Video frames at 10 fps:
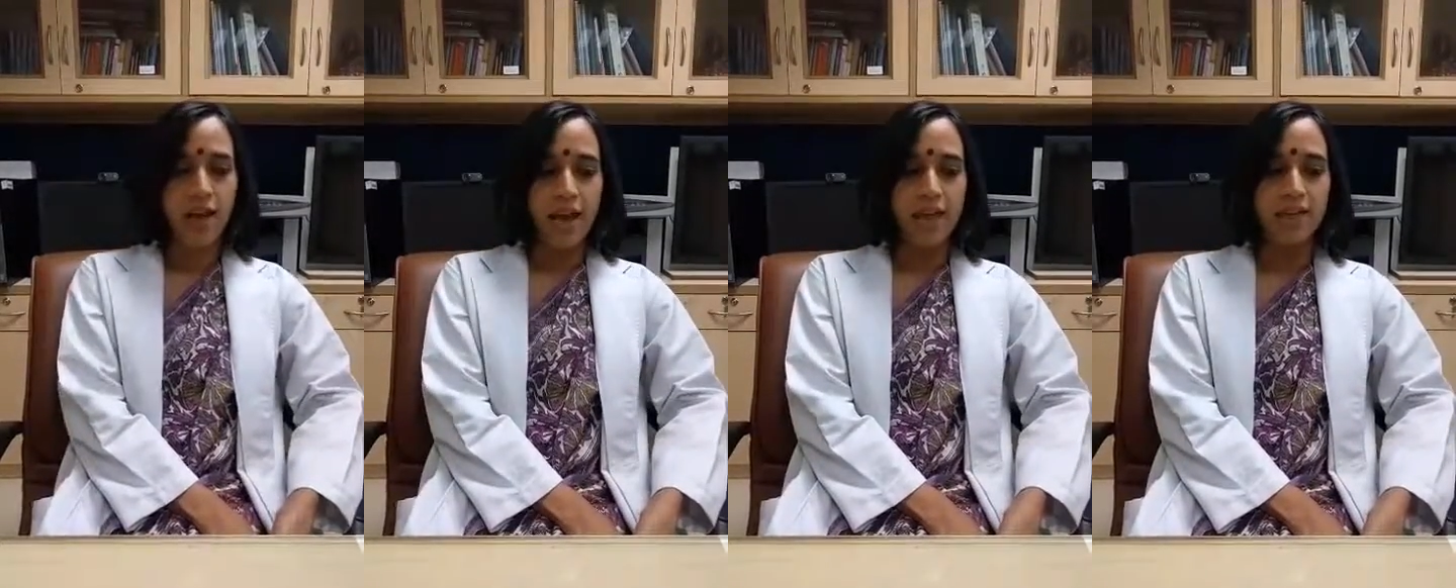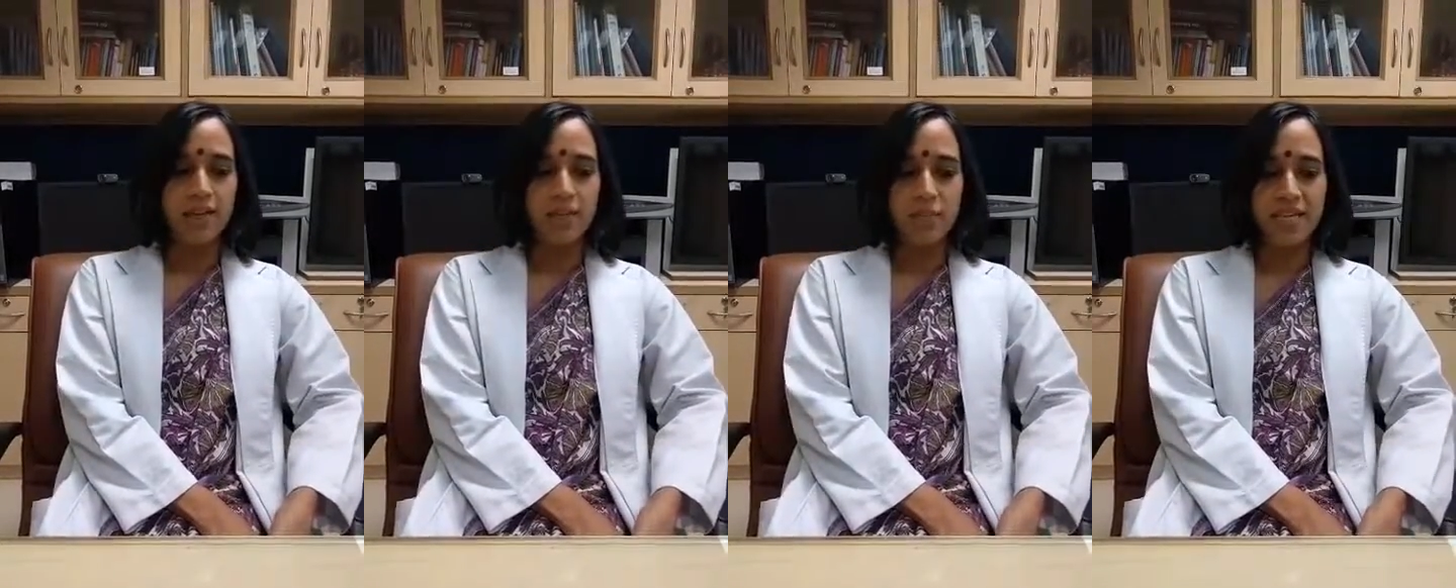And
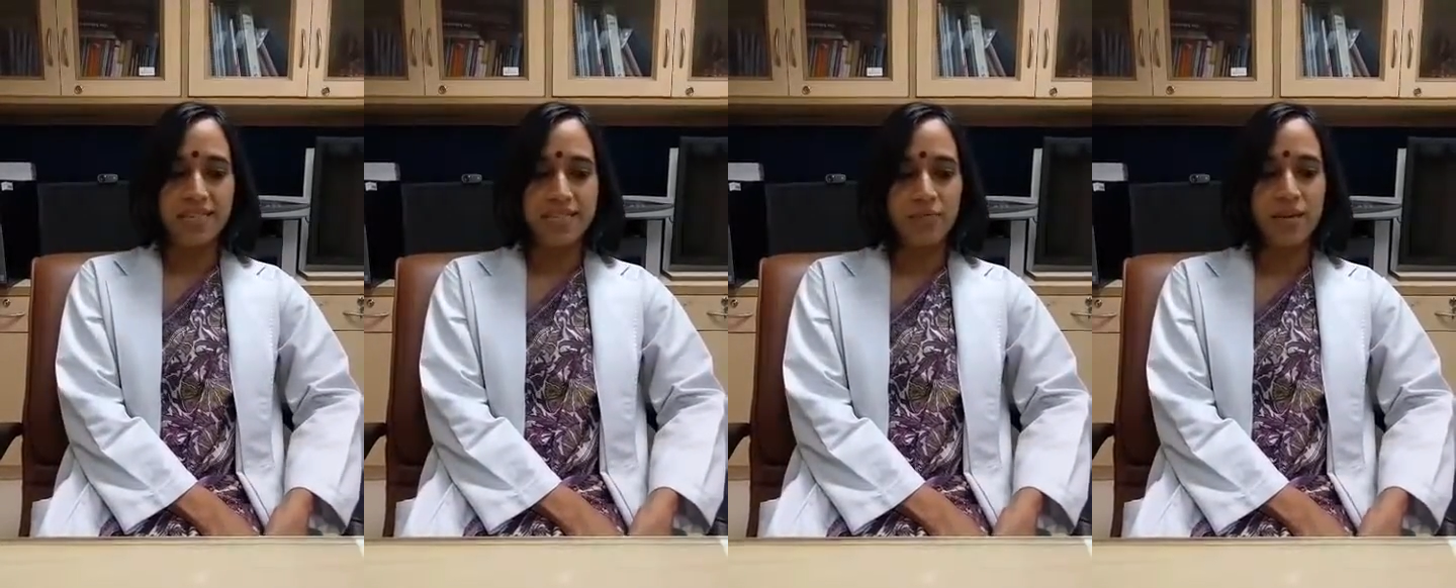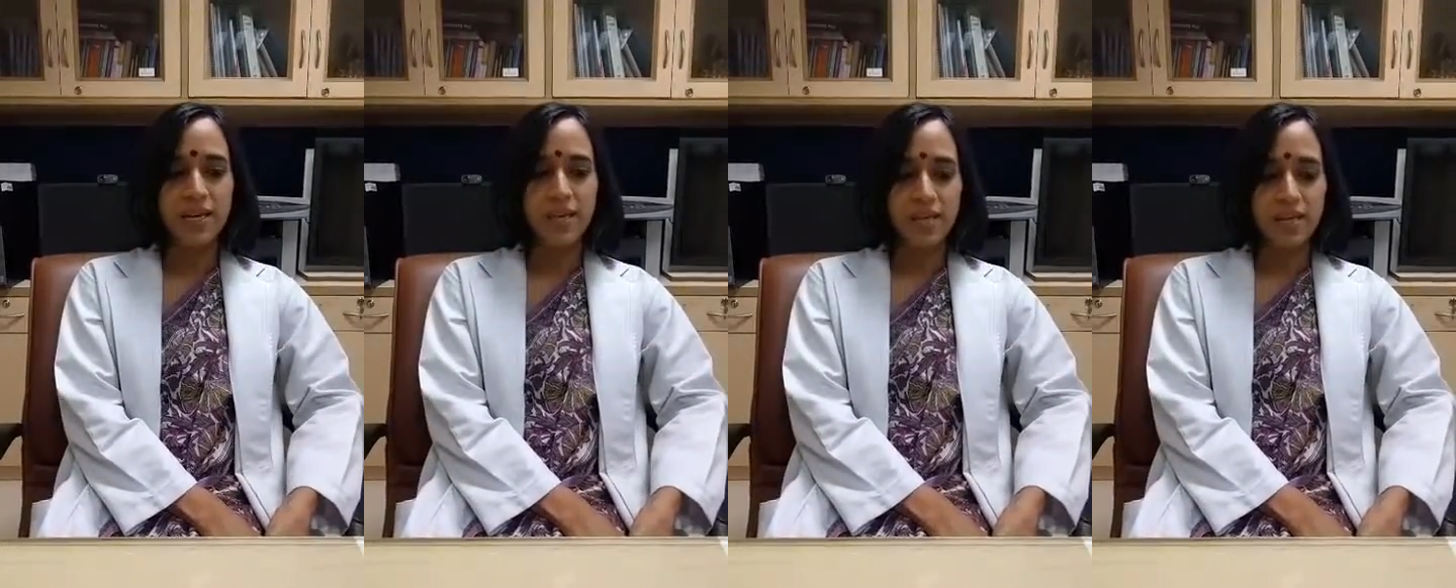it might seem
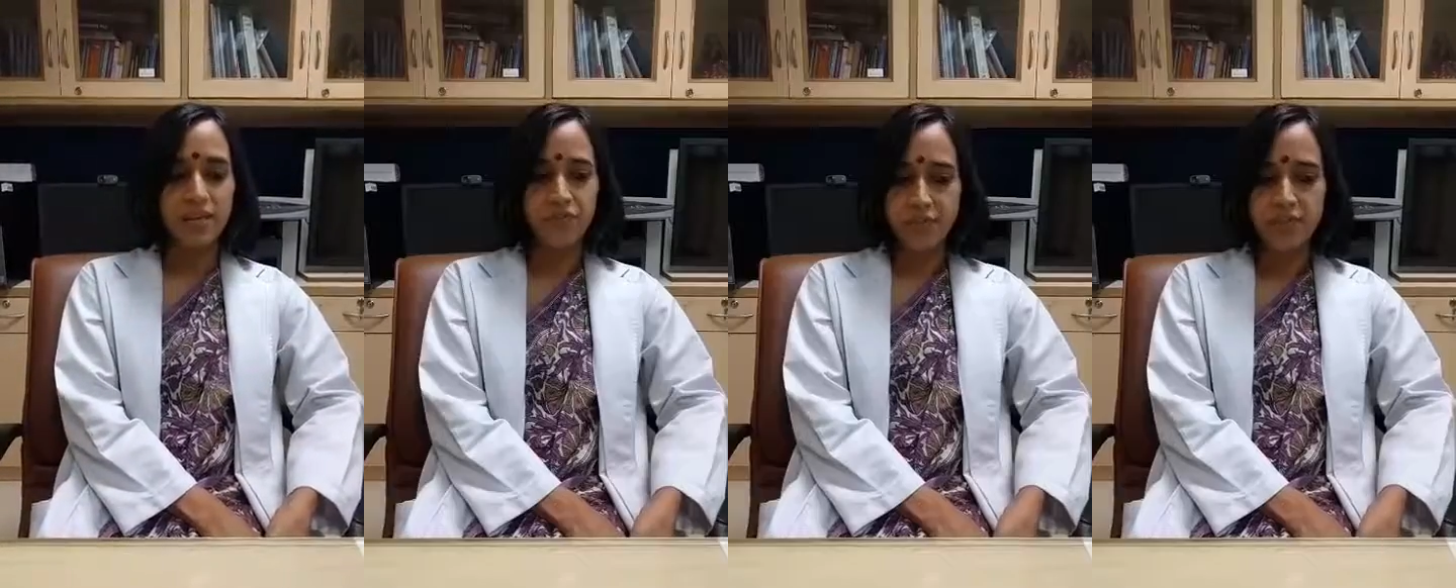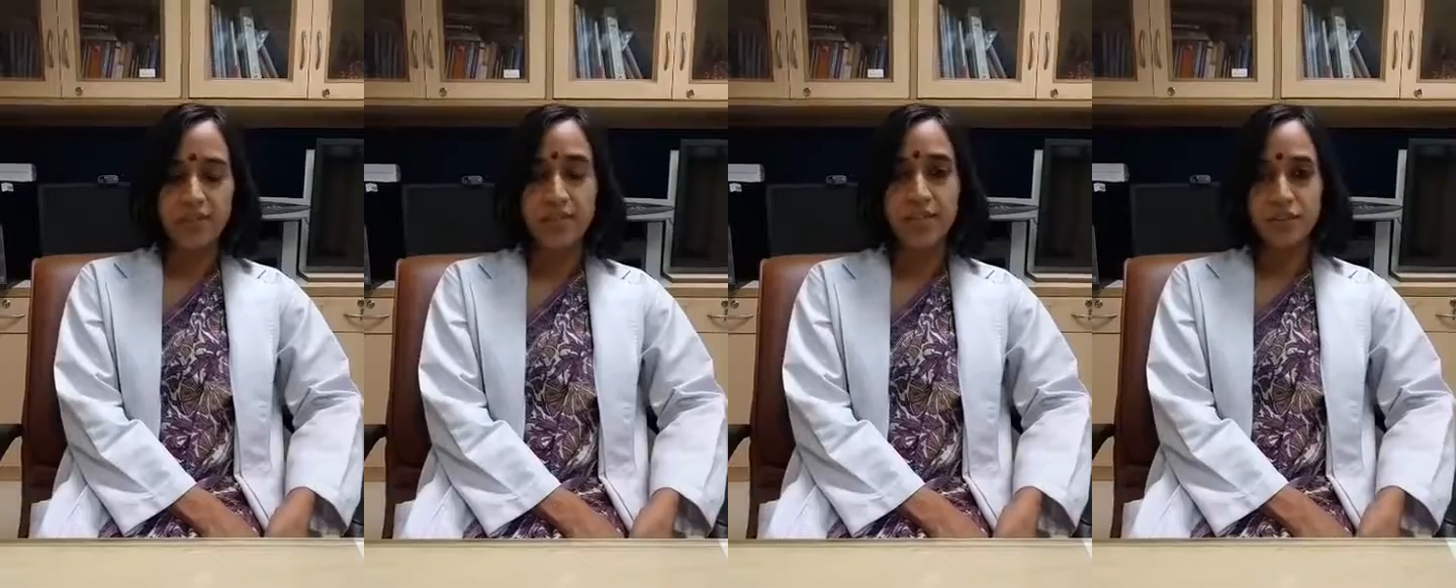like a very difficult
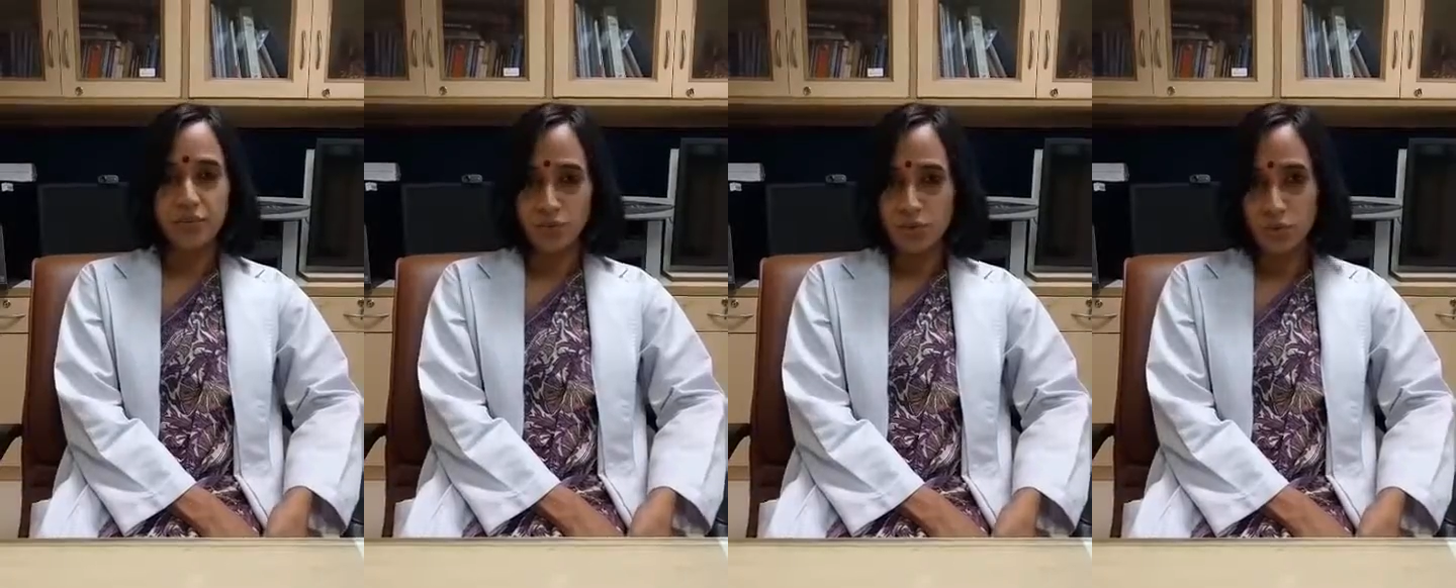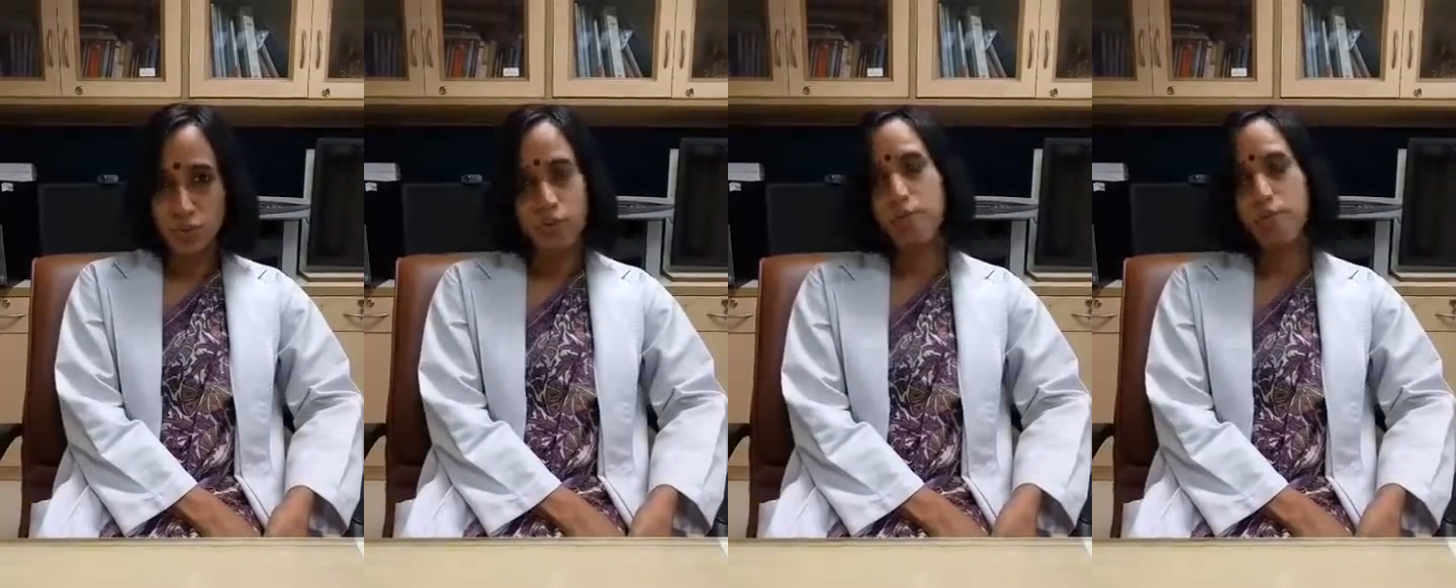thing to do,